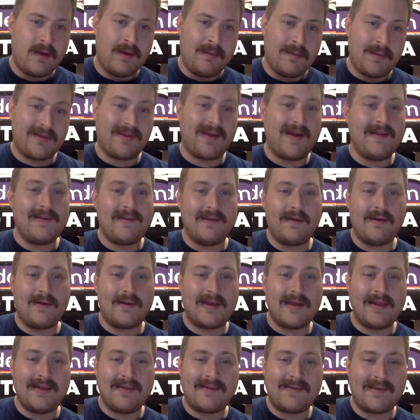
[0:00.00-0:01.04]
But Ty Dillon
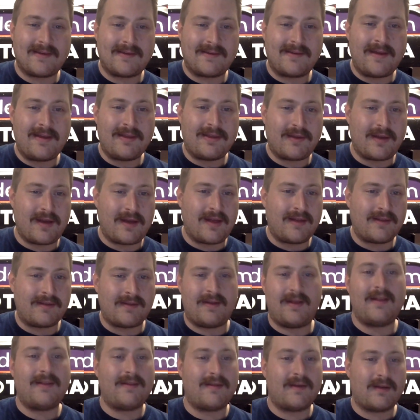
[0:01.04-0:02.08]
getting 16th today,
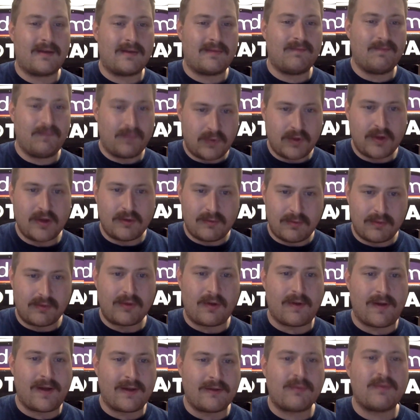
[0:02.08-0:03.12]
that's a good
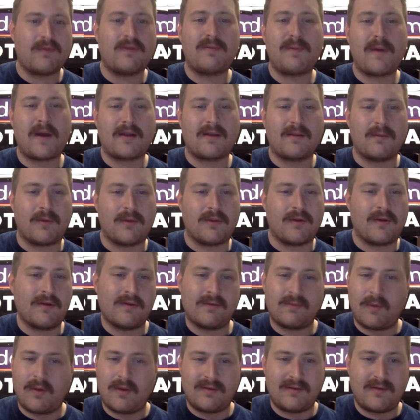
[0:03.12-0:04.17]
result. That's respectable there,
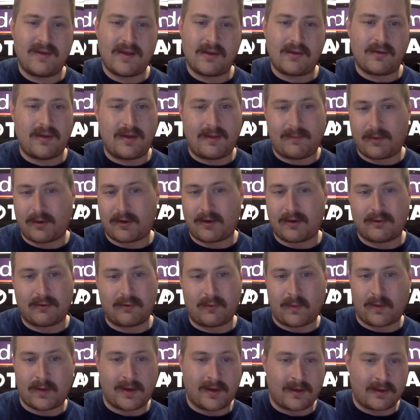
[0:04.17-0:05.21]
as well as Daniel Hemrick in
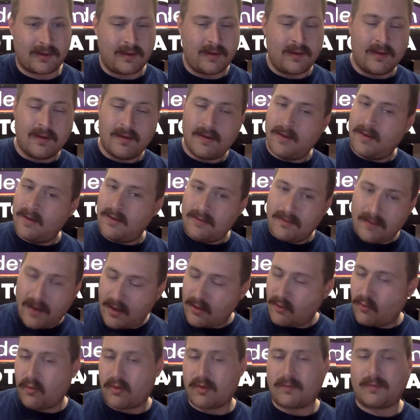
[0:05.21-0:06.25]
20th.
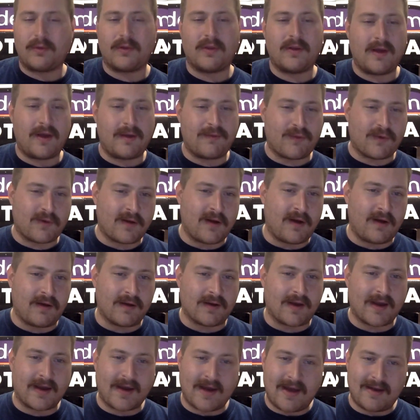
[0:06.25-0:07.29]
Not horrible today for
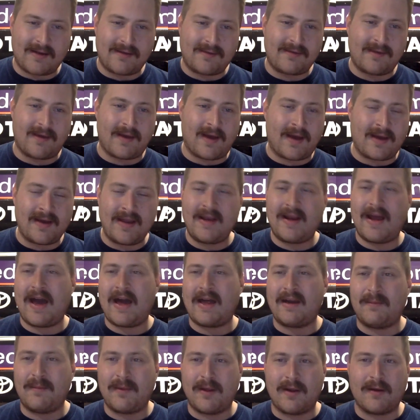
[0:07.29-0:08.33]
Kaulig, I gotta say. I need
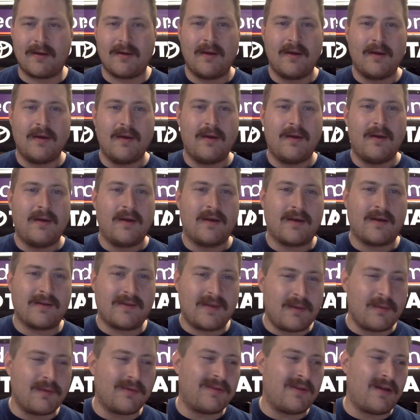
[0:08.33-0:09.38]
Adam here because
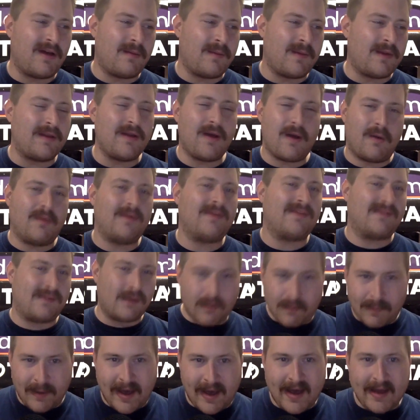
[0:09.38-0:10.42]
he would tell me, no, it's
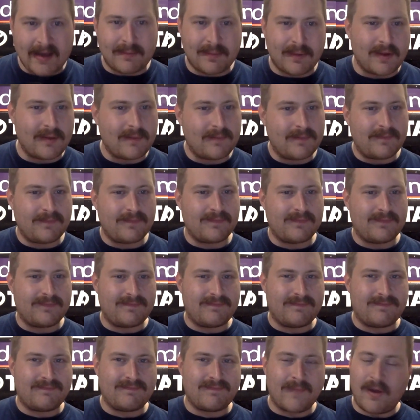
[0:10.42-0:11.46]
still bad. But
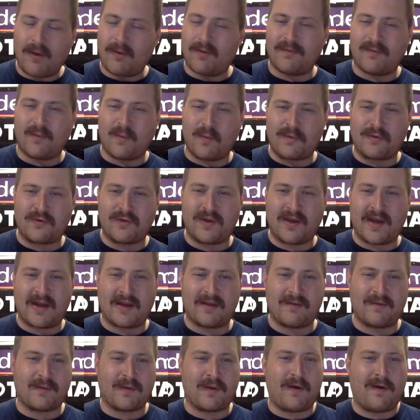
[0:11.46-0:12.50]
no, unfortunately, you got
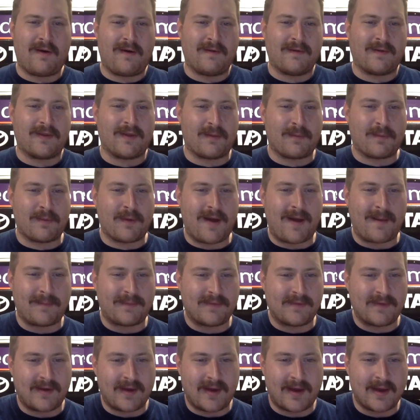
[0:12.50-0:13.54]
to give Kaulig their
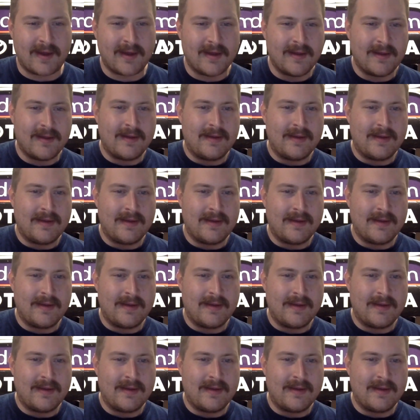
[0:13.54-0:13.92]
props today.